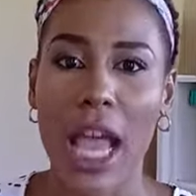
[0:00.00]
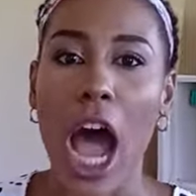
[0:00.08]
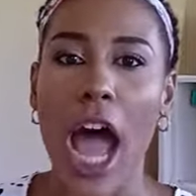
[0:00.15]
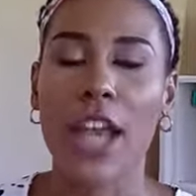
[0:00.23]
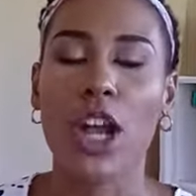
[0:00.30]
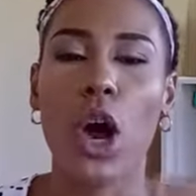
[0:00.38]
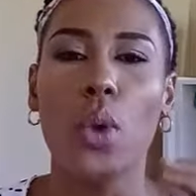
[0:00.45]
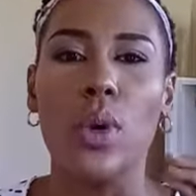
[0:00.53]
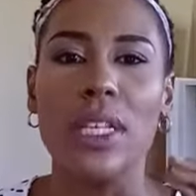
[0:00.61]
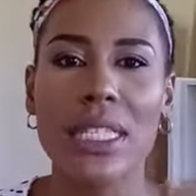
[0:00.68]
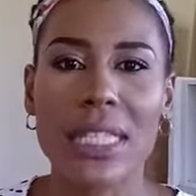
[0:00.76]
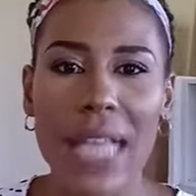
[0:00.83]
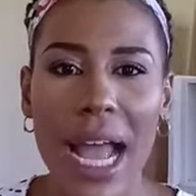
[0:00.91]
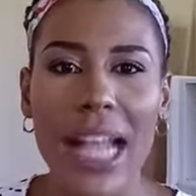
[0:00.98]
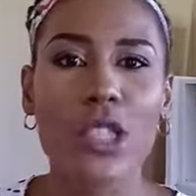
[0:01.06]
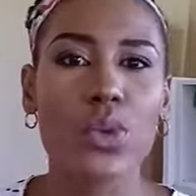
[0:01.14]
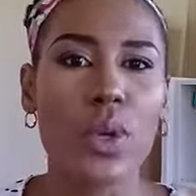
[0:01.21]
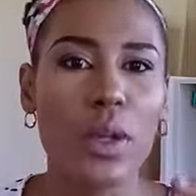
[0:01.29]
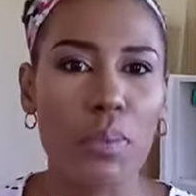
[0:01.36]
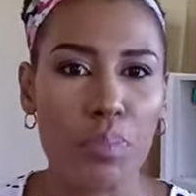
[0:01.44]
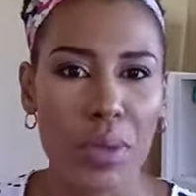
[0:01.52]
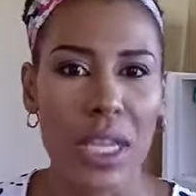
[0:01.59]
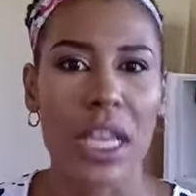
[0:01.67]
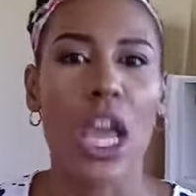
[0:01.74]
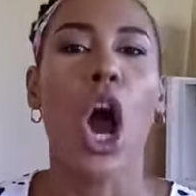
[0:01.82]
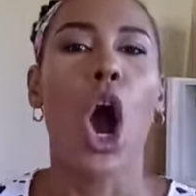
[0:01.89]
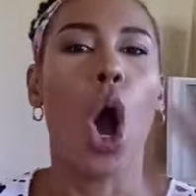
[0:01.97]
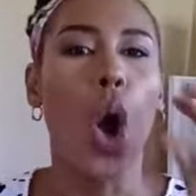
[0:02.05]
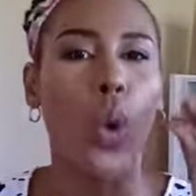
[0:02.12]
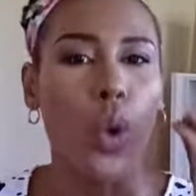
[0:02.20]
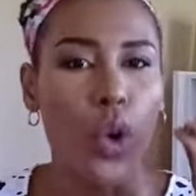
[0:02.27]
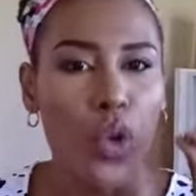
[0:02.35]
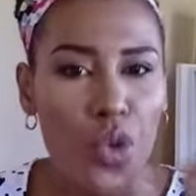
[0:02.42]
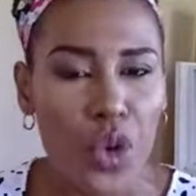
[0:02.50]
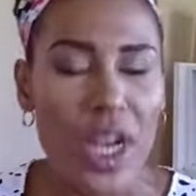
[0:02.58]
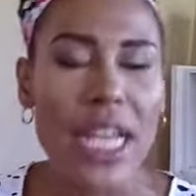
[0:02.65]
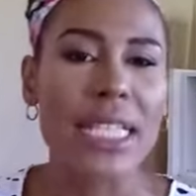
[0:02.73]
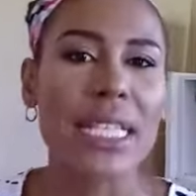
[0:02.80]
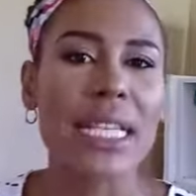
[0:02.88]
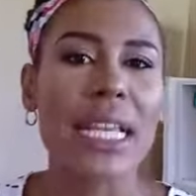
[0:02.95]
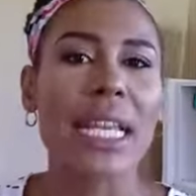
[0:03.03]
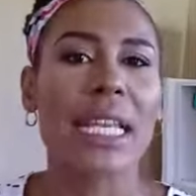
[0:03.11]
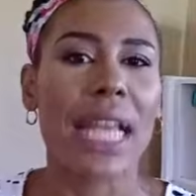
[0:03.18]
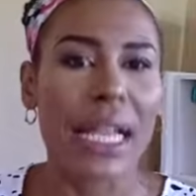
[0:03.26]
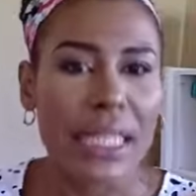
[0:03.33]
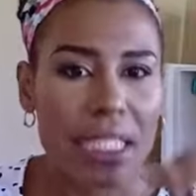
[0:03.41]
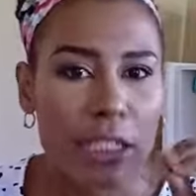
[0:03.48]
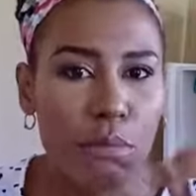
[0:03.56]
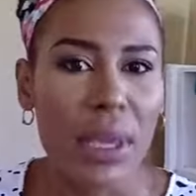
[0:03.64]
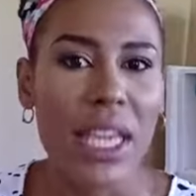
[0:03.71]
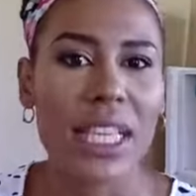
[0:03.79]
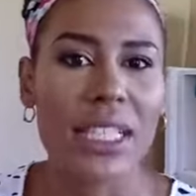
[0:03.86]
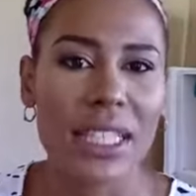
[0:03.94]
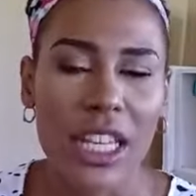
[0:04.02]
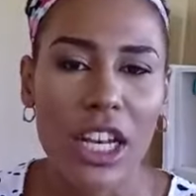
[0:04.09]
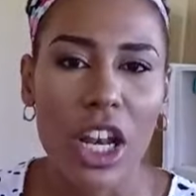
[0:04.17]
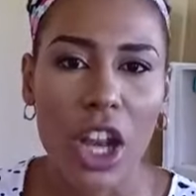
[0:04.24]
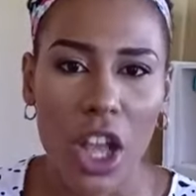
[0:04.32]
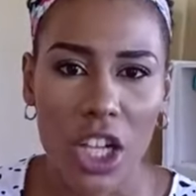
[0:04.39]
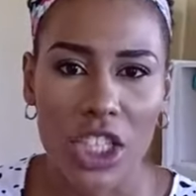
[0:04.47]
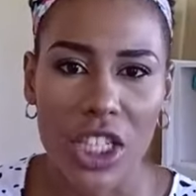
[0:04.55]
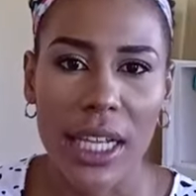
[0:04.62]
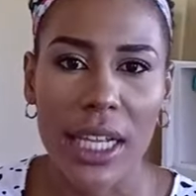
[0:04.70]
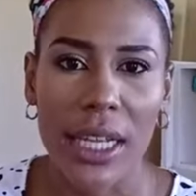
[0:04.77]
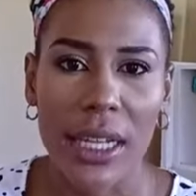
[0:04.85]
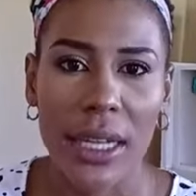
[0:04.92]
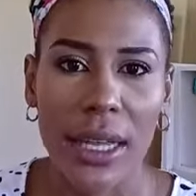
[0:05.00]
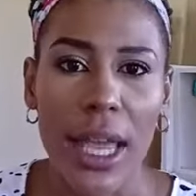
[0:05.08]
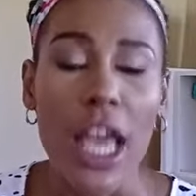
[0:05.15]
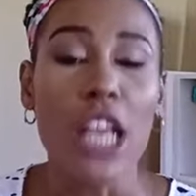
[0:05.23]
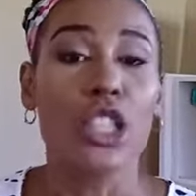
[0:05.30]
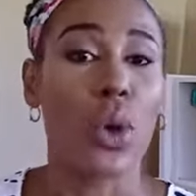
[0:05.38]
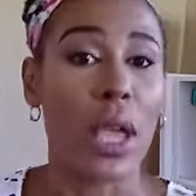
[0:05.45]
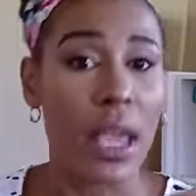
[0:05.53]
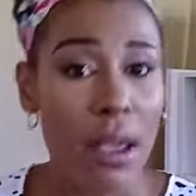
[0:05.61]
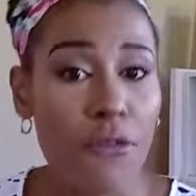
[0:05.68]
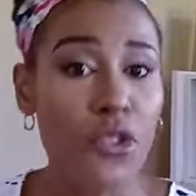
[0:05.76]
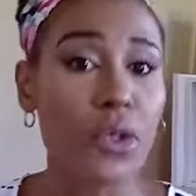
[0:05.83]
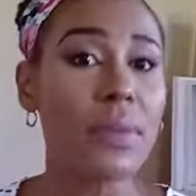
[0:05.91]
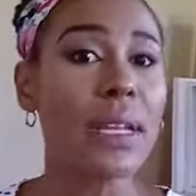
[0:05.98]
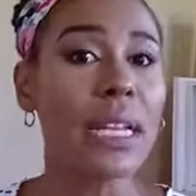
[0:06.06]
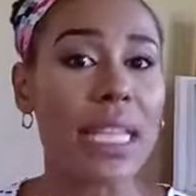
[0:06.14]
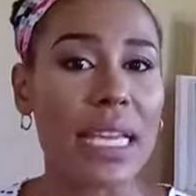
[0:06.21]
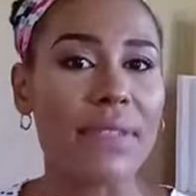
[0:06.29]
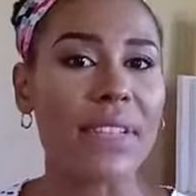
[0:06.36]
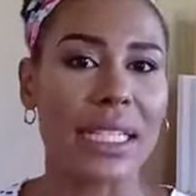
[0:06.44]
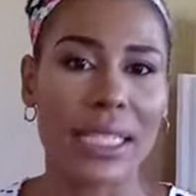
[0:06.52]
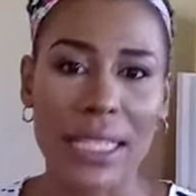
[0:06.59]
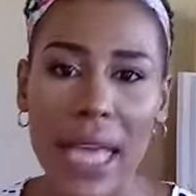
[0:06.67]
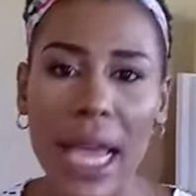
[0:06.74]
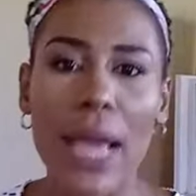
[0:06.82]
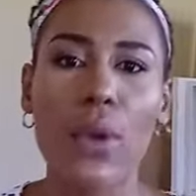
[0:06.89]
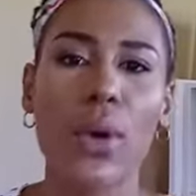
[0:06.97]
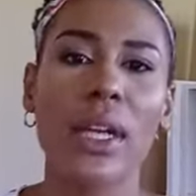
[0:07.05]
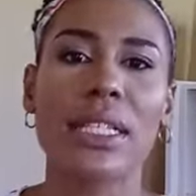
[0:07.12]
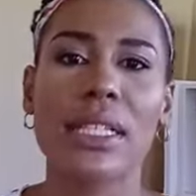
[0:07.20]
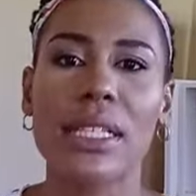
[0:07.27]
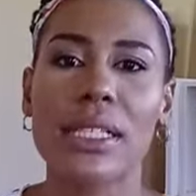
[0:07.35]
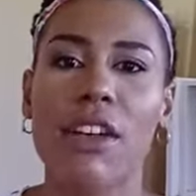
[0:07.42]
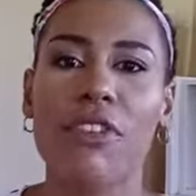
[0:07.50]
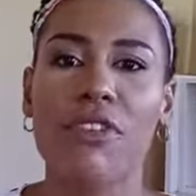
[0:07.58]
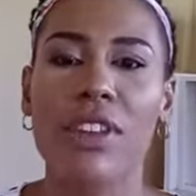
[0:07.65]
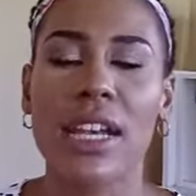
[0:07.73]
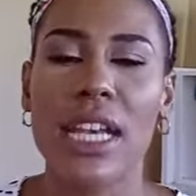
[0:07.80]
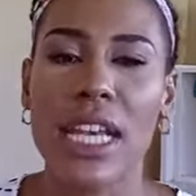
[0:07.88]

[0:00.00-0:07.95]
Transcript: and our stance will be our reasoning that is based in logic. So if you believe that Taiwan is a sovereign